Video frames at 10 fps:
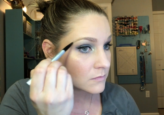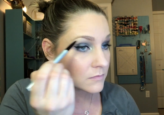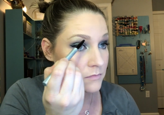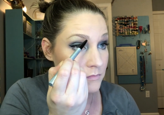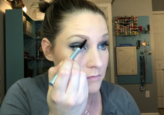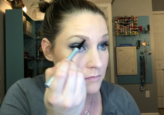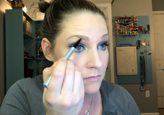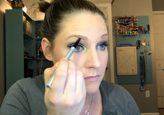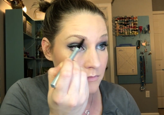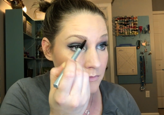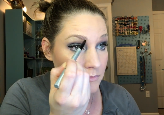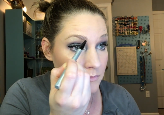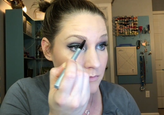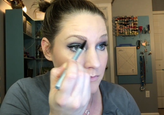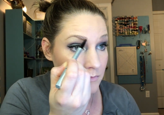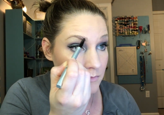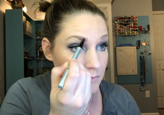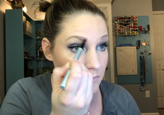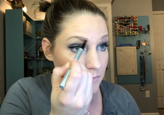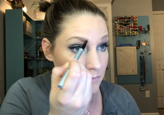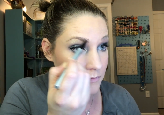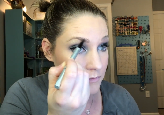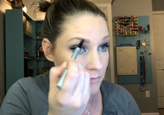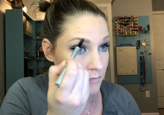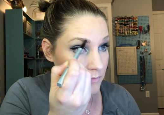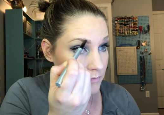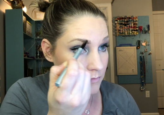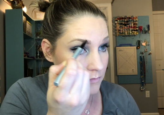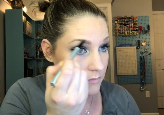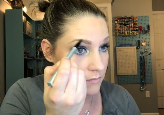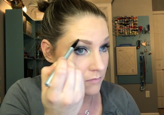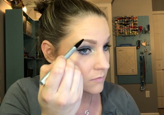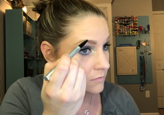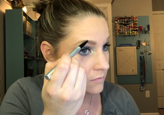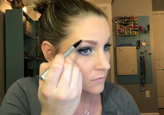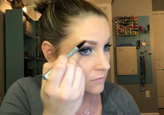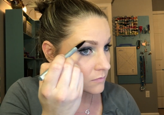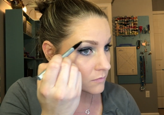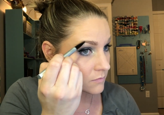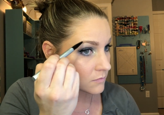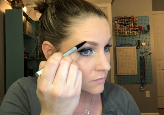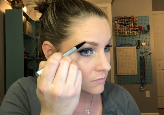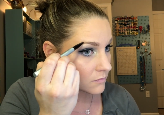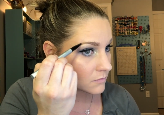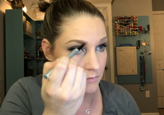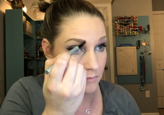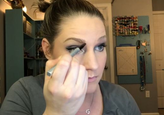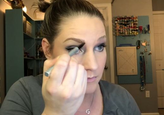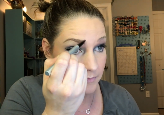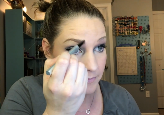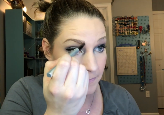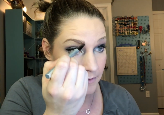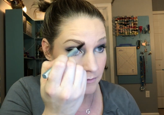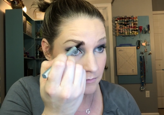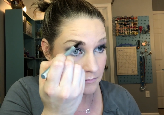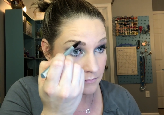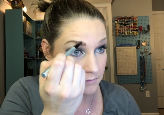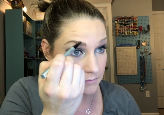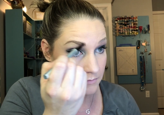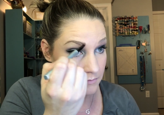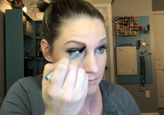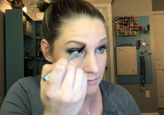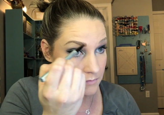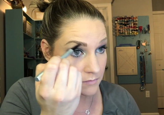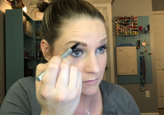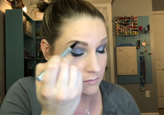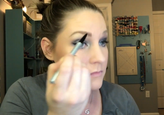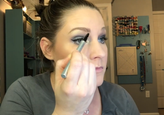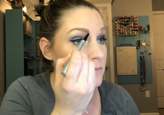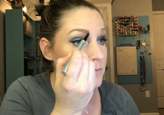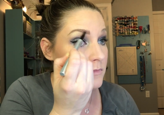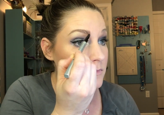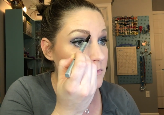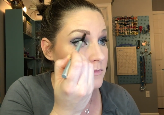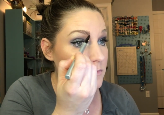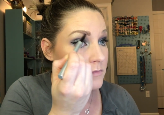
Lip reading: Nothing is said.